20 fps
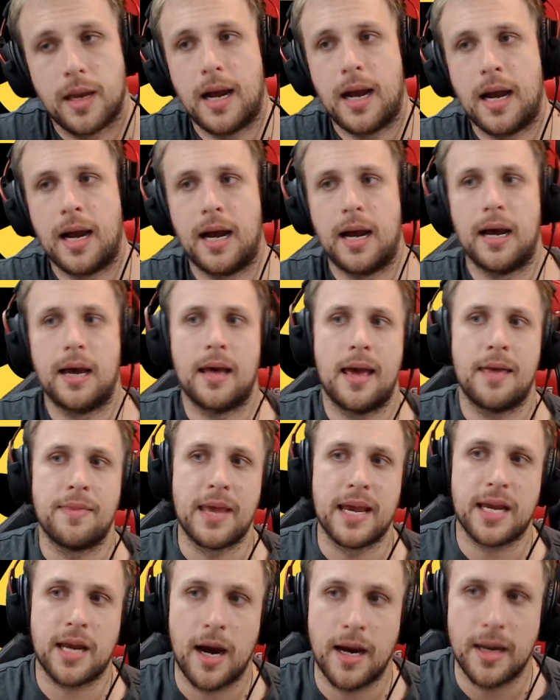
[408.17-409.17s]
and
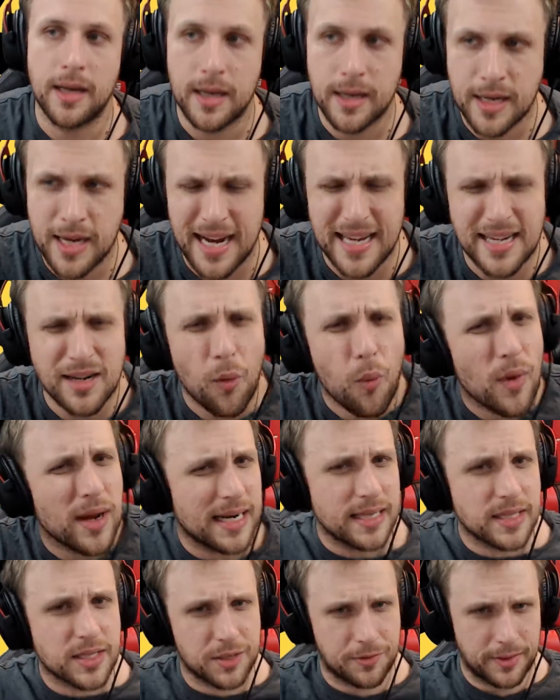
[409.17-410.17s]
they kind of went
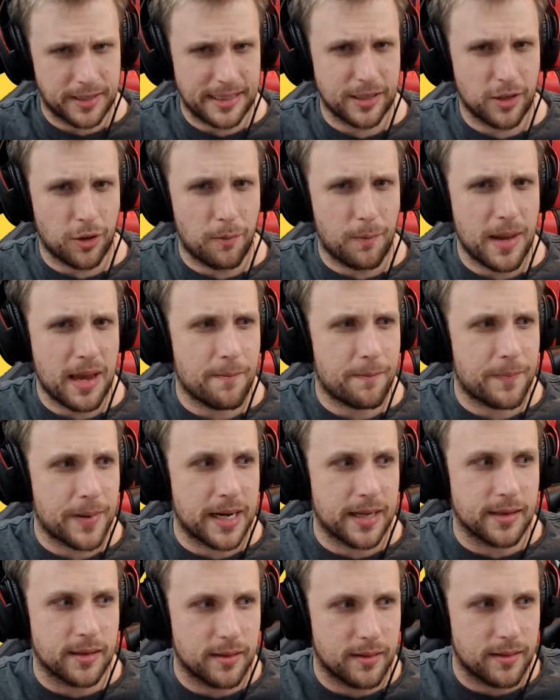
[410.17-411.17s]
into a little bit,
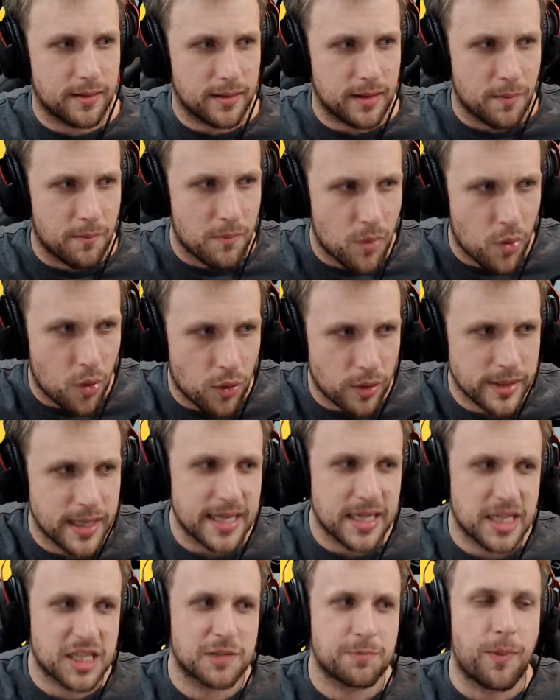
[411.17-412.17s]
but the more
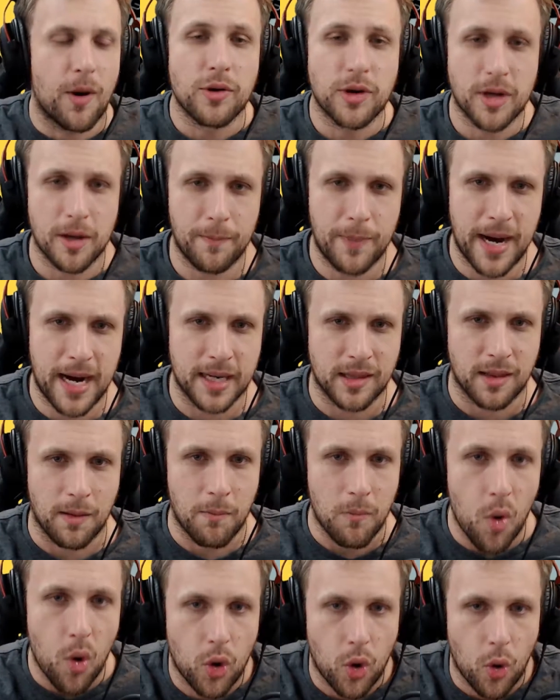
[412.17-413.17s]
they spoke about, the
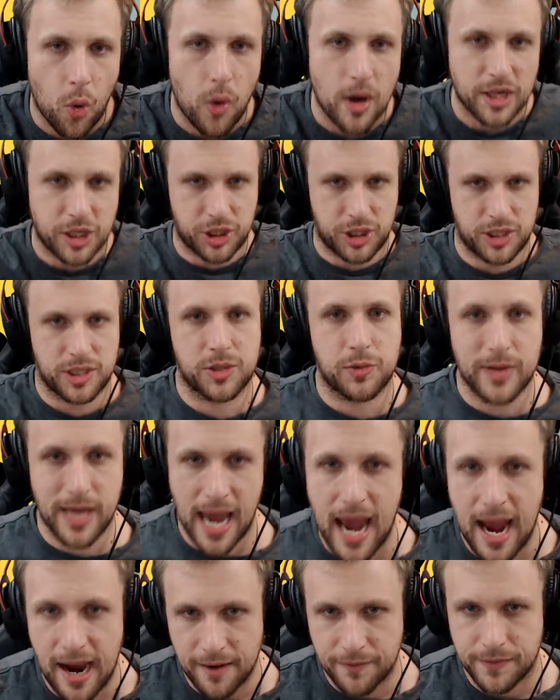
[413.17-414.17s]
more questions we
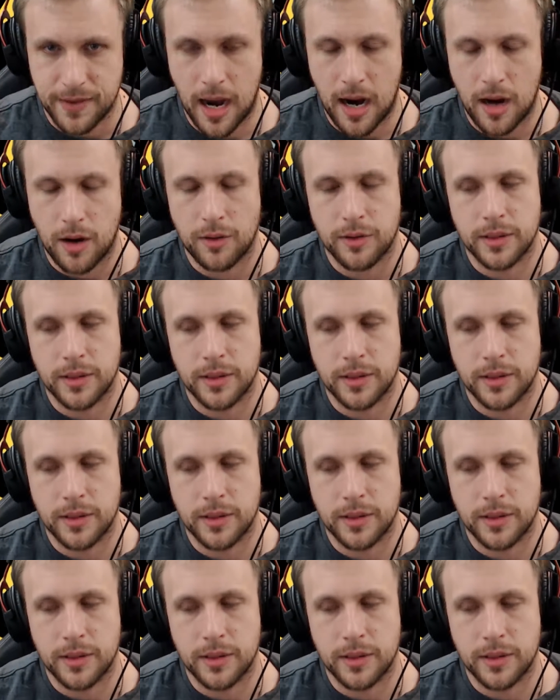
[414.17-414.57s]
have now,